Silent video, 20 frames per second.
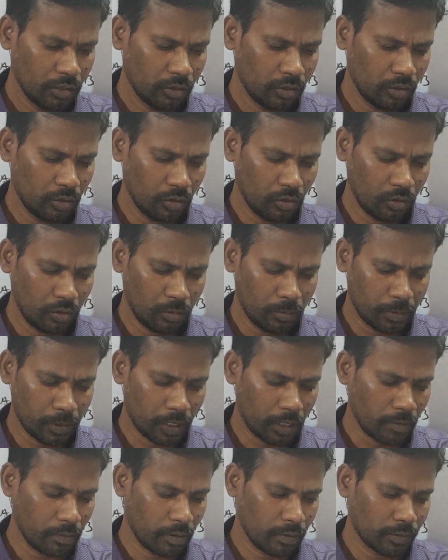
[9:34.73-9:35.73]
So
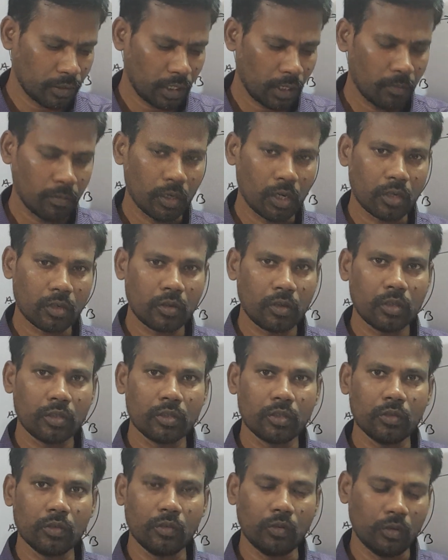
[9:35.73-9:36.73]
problems I am not going
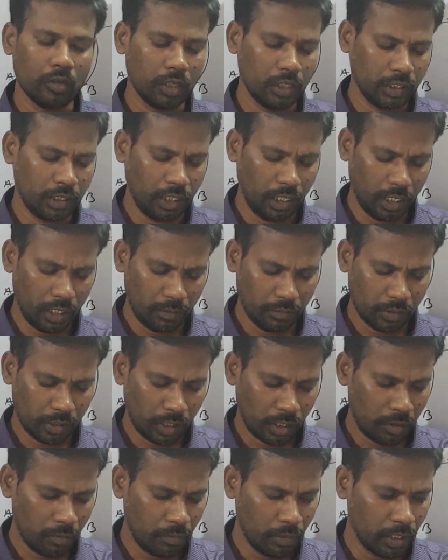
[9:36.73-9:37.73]
to do, only theorems
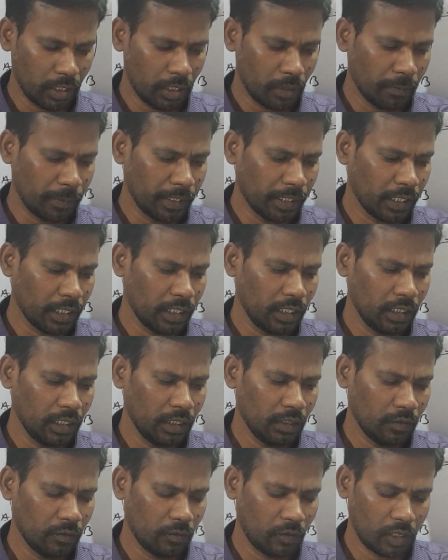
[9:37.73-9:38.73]
I will be repeating
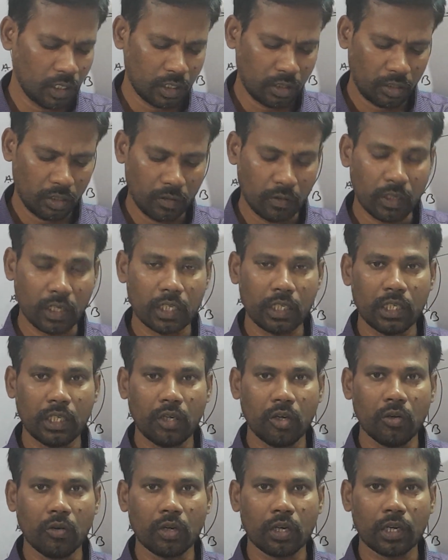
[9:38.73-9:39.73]
what you have done in
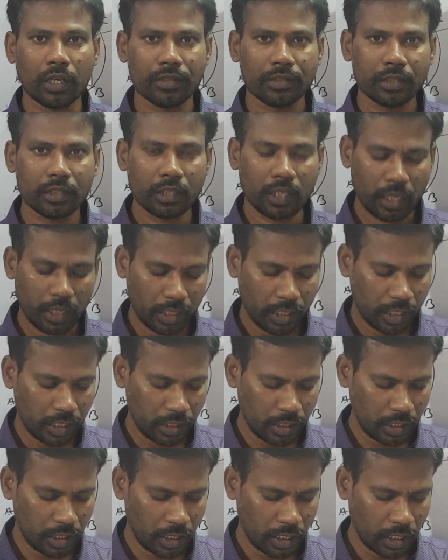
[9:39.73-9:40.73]
lower classes like
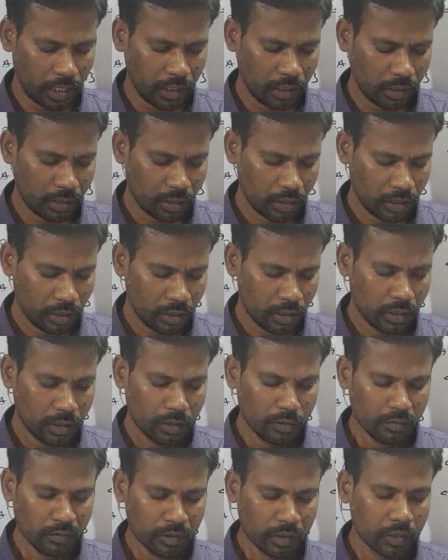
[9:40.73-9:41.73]
8th and 9th.
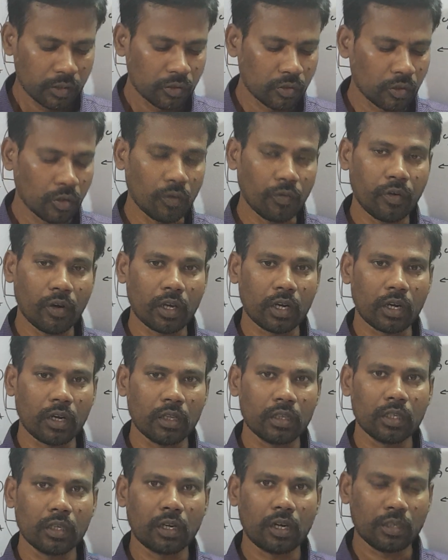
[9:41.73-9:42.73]
So far
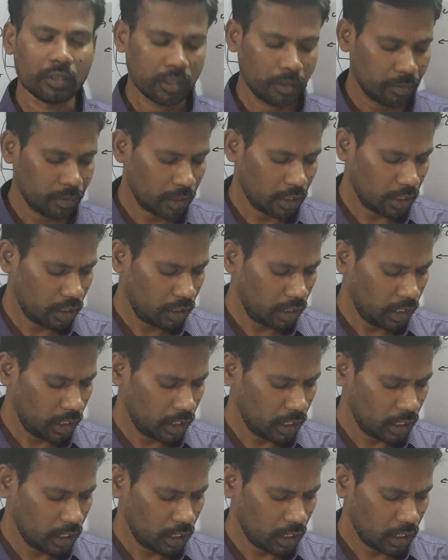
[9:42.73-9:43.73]
all the concepts are
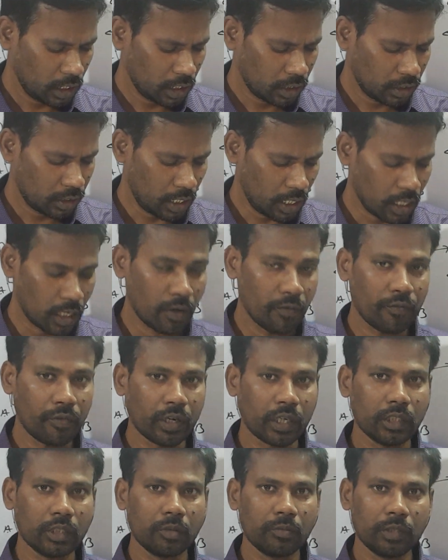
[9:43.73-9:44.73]
clear.
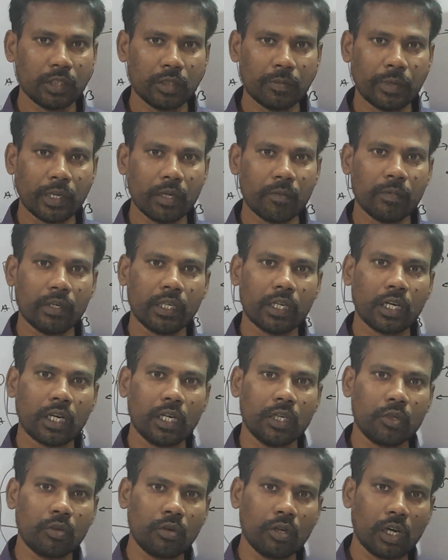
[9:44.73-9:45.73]
Circumference means perimeter, I
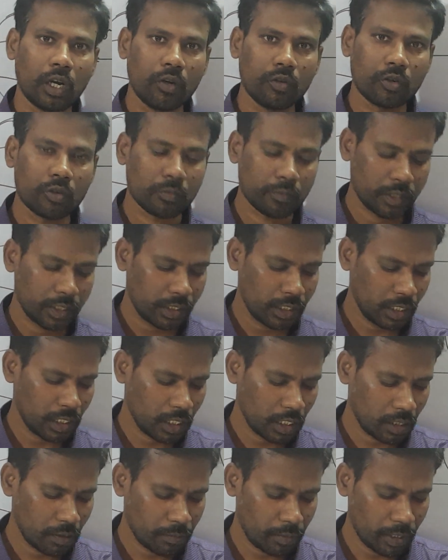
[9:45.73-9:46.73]
told how to measure
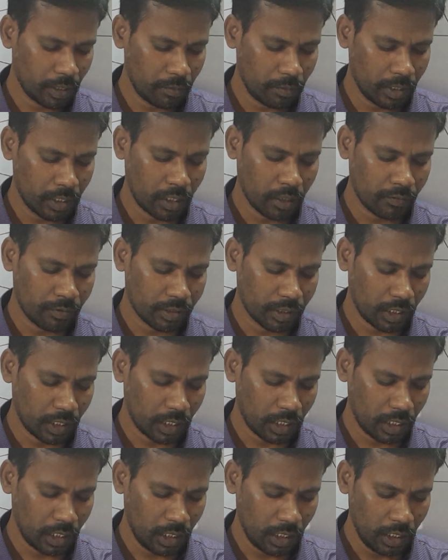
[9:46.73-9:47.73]
the perimeter of a
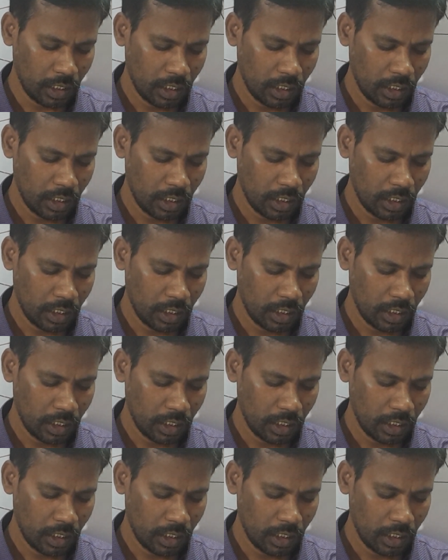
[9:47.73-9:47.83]
circle.